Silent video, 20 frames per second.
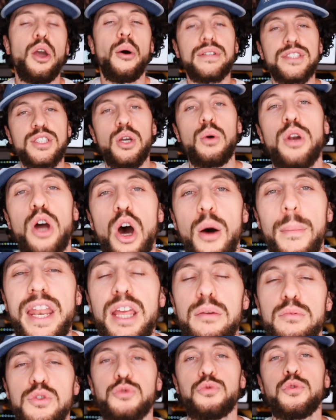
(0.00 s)
Yo, what's going on? My
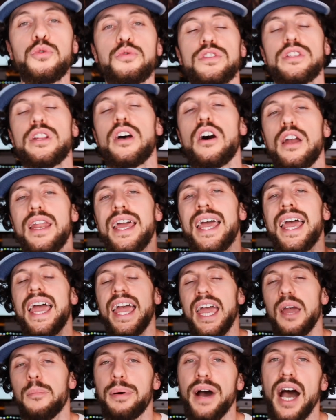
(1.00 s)
name is Ruslan,
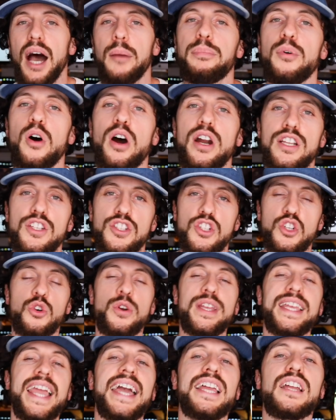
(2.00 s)
hip-hop artist,
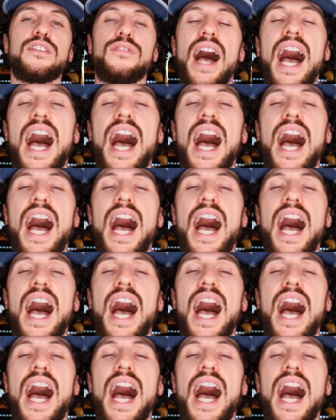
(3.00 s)
creative